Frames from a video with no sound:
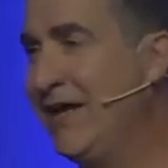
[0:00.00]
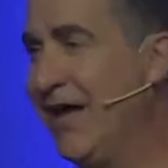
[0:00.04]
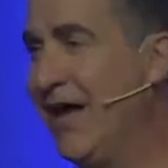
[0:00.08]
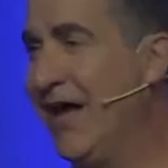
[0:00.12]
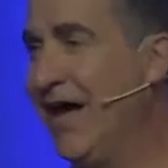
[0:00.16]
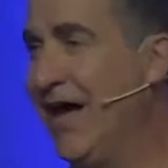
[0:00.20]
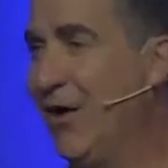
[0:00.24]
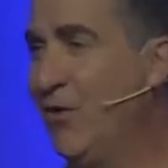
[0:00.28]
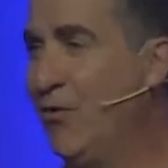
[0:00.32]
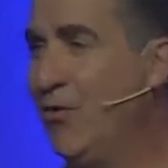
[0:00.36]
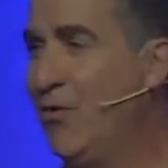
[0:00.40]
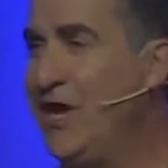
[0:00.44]

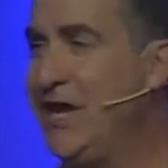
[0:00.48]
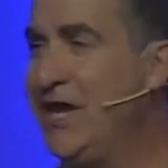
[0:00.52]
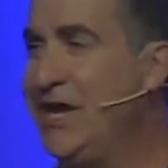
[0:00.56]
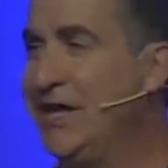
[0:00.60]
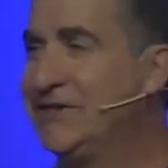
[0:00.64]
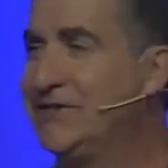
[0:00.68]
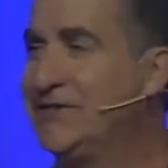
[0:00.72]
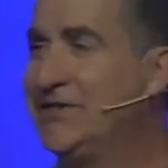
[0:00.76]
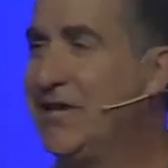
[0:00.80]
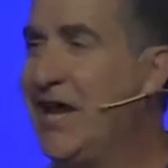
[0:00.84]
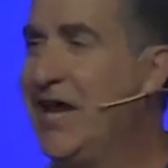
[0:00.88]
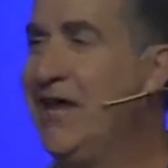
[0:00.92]
uh, we
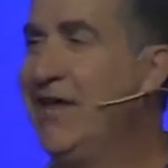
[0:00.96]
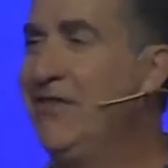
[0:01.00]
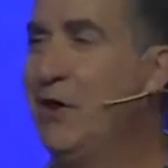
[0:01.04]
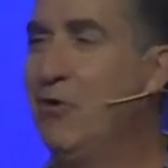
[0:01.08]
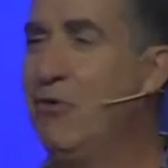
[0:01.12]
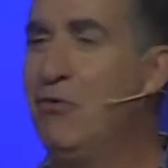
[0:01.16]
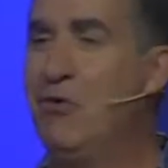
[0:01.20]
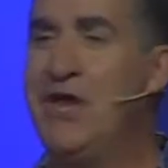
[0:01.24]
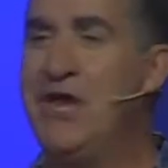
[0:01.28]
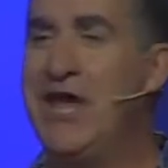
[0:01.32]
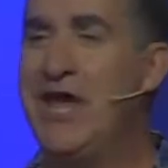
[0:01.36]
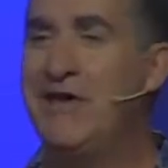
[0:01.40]
can say
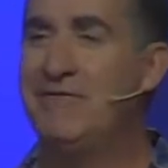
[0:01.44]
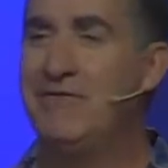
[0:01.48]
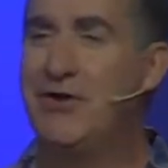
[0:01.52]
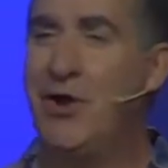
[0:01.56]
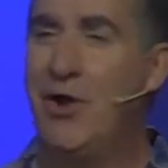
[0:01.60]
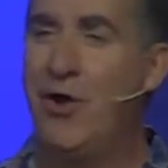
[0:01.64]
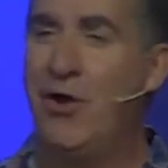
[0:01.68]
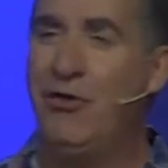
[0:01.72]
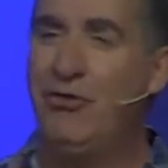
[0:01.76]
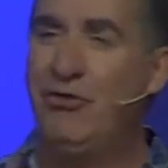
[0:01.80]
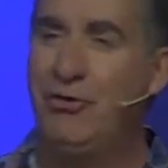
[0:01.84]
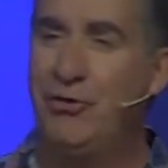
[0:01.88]
that we have
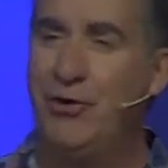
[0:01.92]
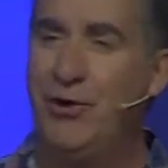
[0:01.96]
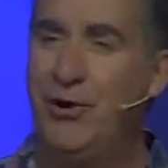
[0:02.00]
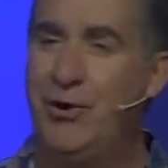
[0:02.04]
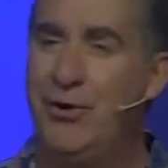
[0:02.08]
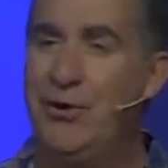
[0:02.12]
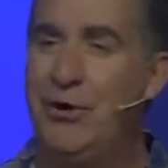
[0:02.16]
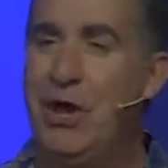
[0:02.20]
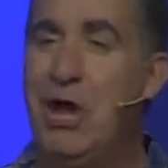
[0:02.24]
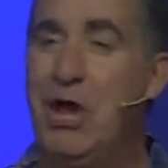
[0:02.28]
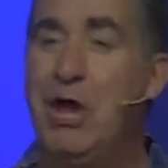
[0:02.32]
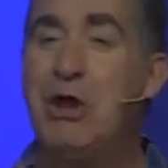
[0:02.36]
gone
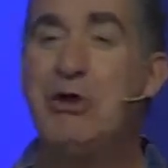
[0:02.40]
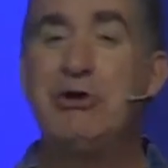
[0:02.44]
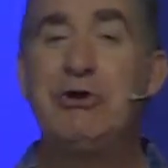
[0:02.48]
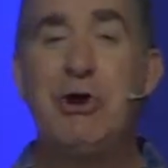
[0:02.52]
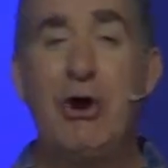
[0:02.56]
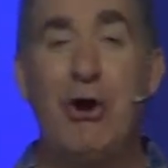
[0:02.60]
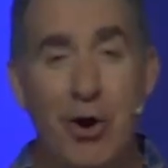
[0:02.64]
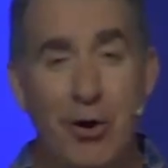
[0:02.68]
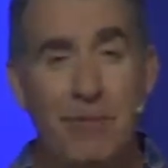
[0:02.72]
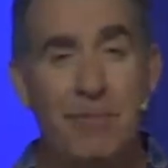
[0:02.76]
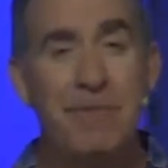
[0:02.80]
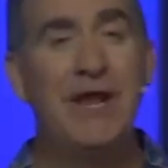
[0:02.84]
through
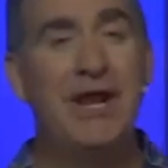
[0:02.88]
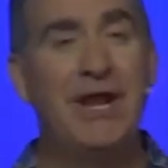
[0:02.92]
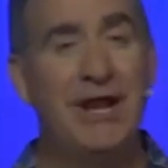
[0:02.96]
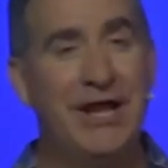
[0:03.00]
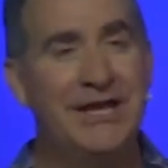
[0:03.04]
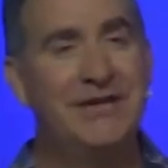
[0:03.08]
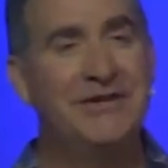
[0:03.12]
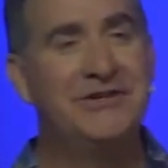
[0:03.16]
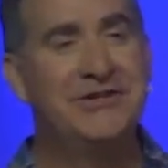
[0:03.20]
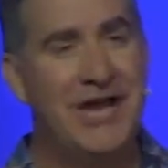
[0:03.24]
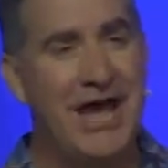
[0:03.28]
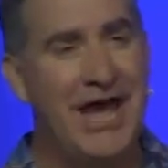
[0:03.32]

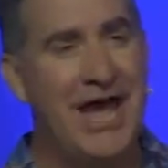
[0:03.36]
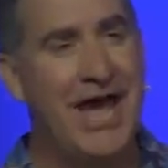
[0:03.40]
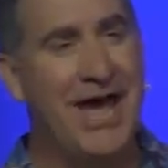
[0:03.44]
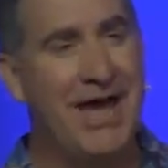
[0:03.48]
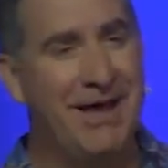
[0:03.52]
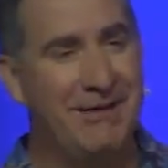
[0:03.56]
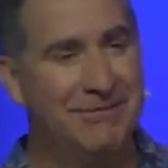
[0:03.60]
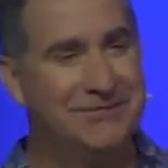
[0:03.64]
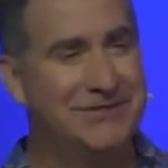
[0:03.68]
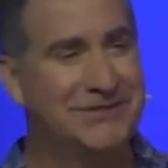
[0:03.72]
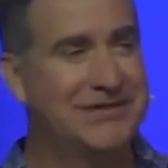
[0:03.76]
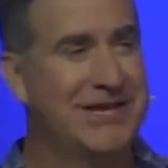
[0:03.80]
turbulent
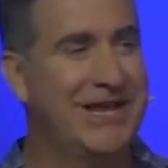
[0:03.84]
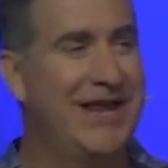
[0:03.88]
times.